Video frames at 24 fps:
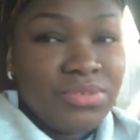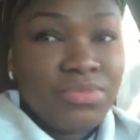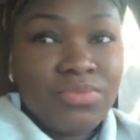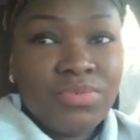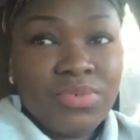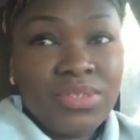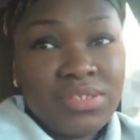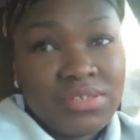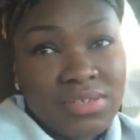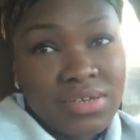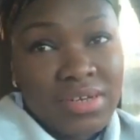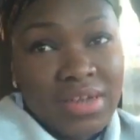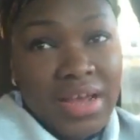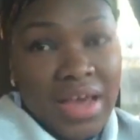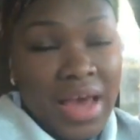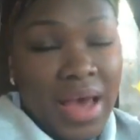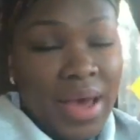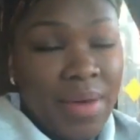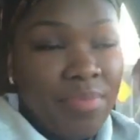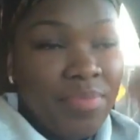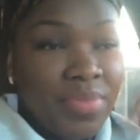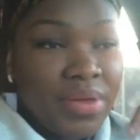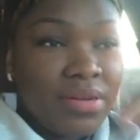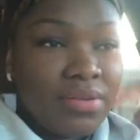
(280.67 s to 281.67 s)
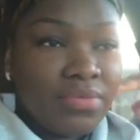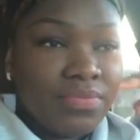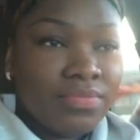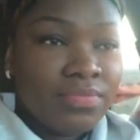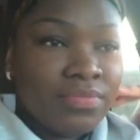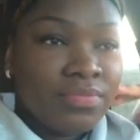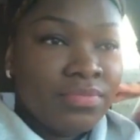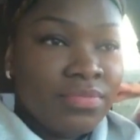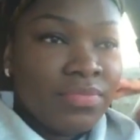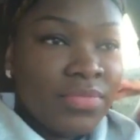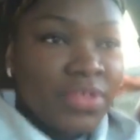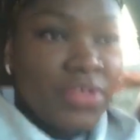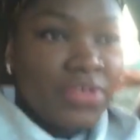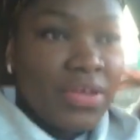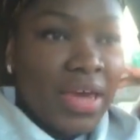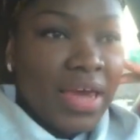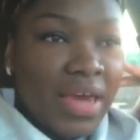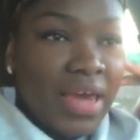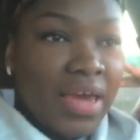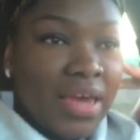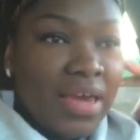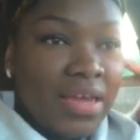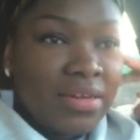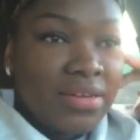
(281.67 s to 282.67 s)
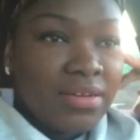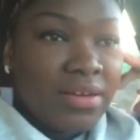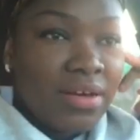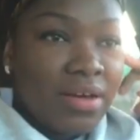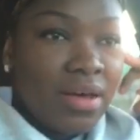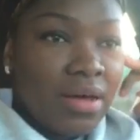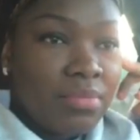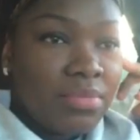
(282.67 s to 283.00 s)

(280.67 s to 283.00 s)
what's gonna happen. And